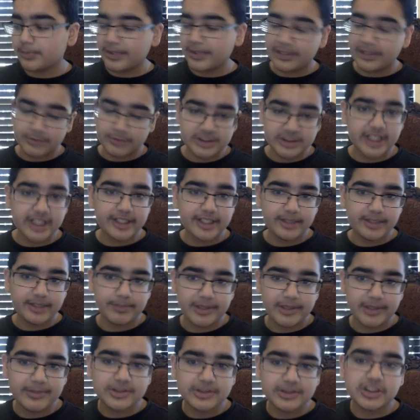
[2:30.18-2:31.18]
per second,
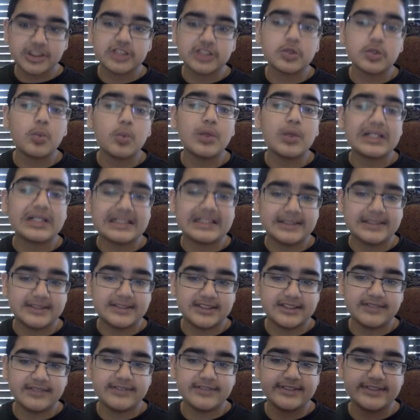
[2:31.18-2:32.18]
pretty much does
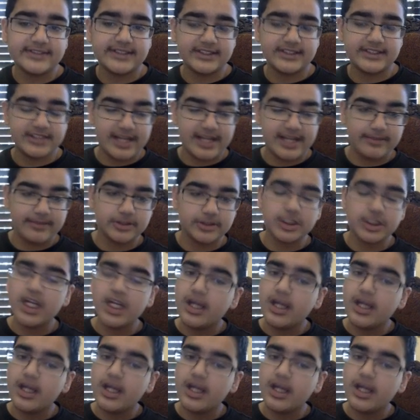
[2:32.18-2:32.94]
176 damage.